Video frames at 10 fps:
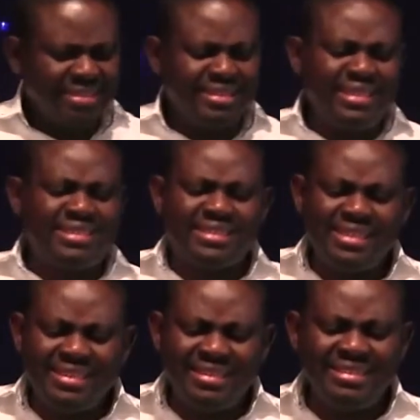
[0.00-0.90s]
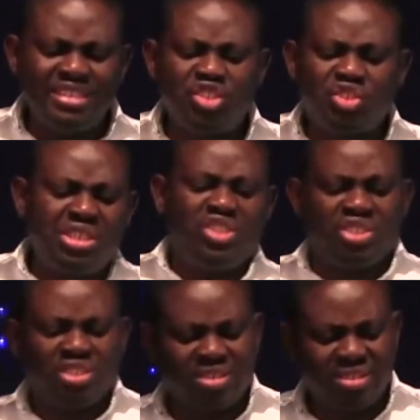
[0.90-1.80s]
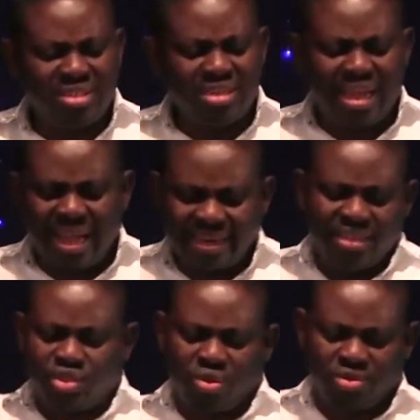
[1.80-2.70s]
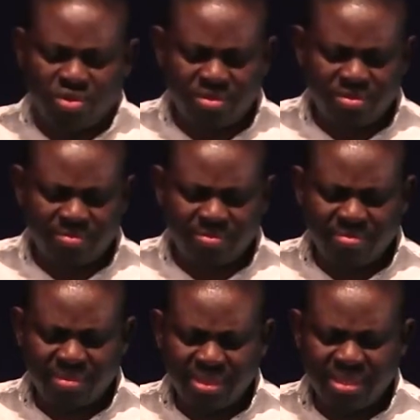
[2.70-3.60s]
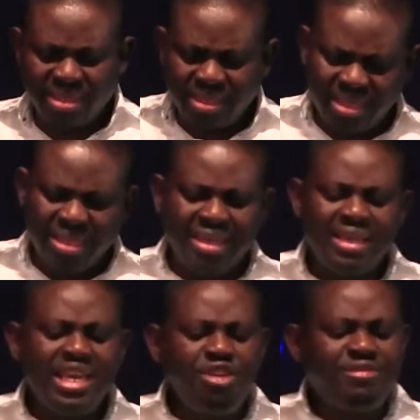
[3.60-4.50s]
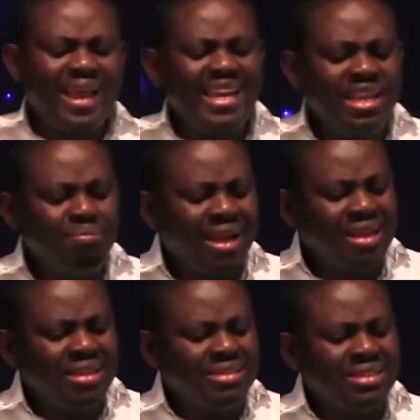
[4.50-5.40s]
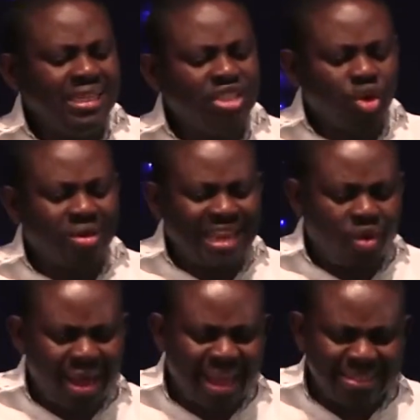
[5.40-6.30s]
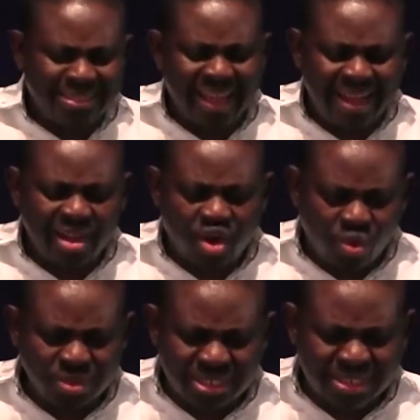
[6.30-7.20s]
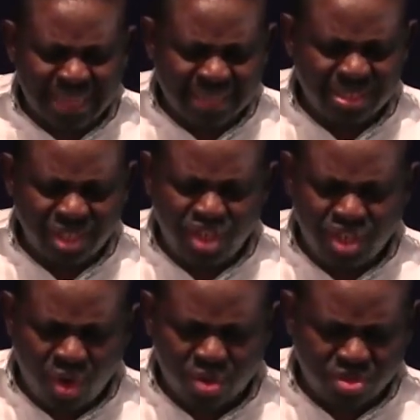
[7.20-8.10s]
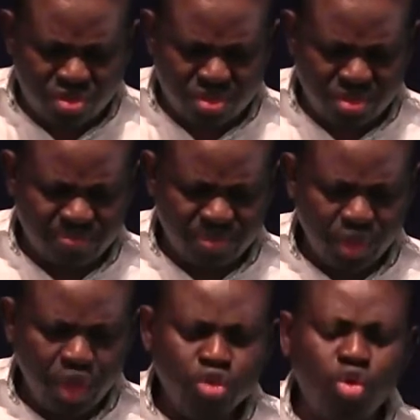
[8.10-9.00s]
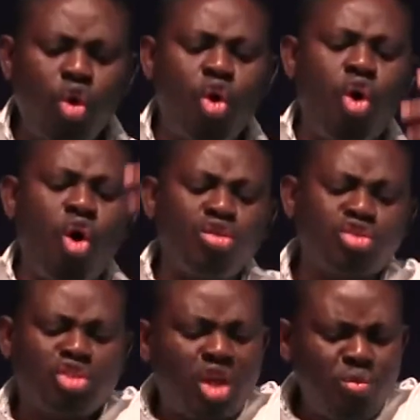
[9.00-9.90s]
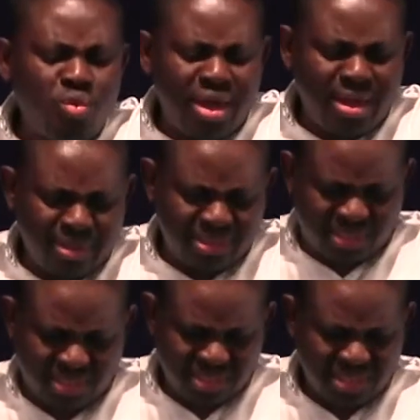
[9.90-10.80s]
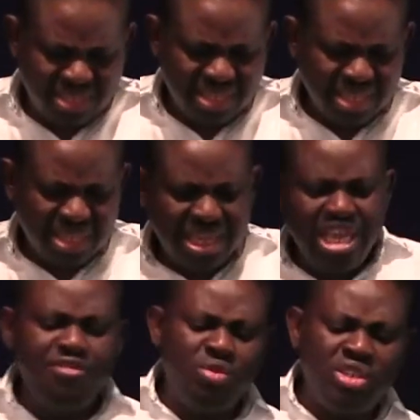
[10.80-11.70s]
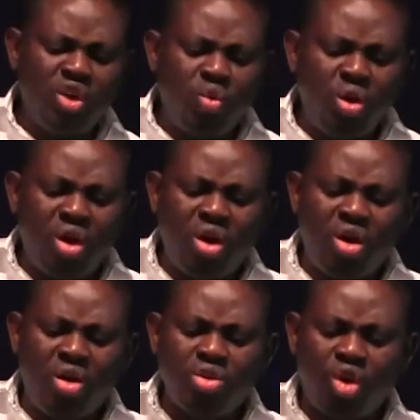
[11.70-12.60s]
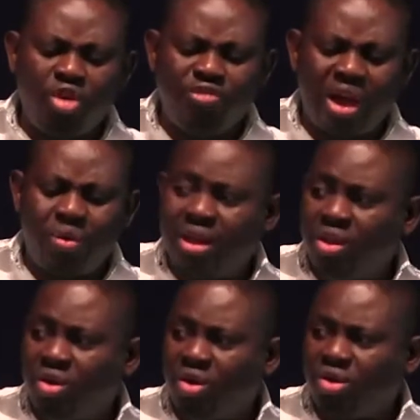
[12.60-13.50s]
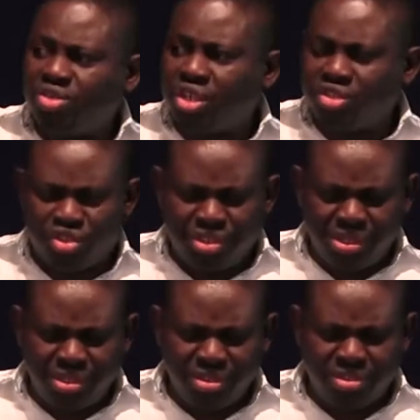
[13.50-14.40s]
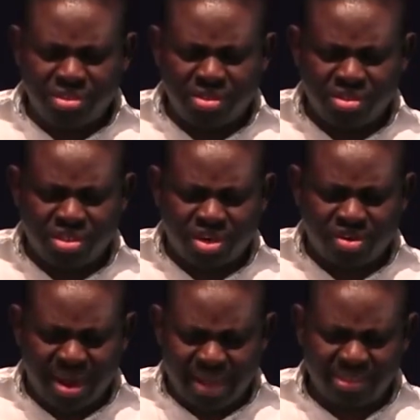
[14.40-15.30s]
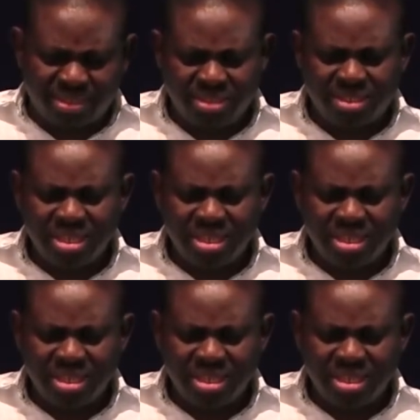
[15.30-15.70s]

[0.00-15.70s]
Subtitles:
These things teach and exhort. If any man teach otherwise and consent not to wholesome words, even the word of our Lord Jesus Christ,